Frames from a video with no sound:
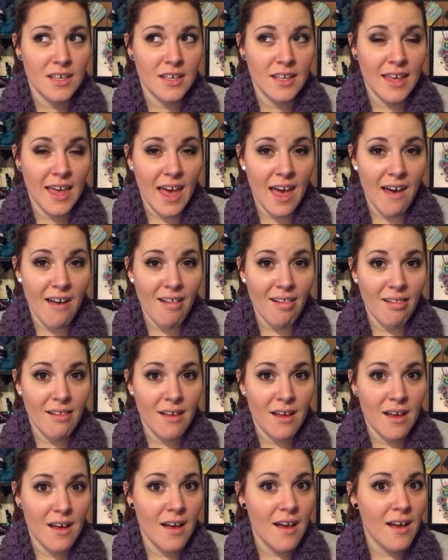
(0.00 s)
cowl.
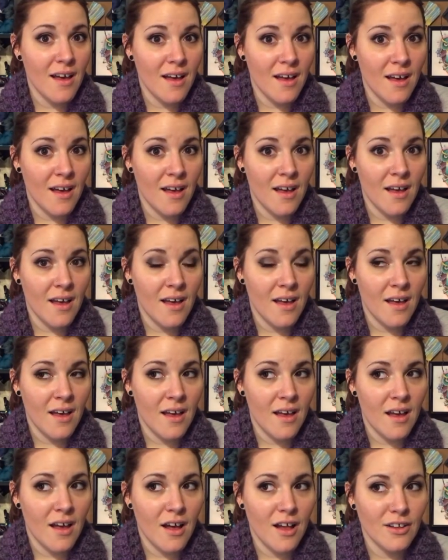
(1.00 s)

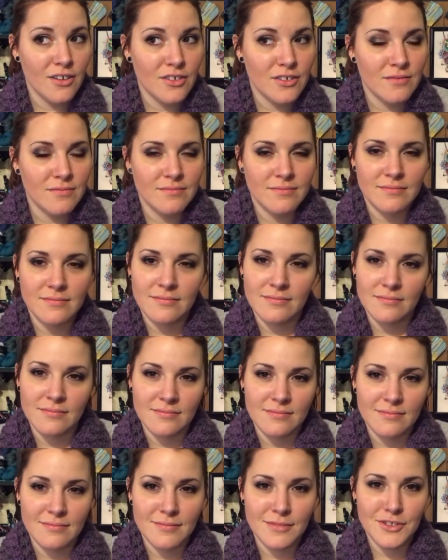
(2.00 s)
Let
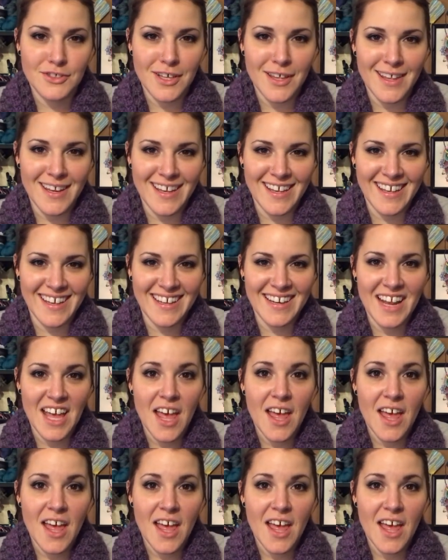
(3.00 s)
me try that again.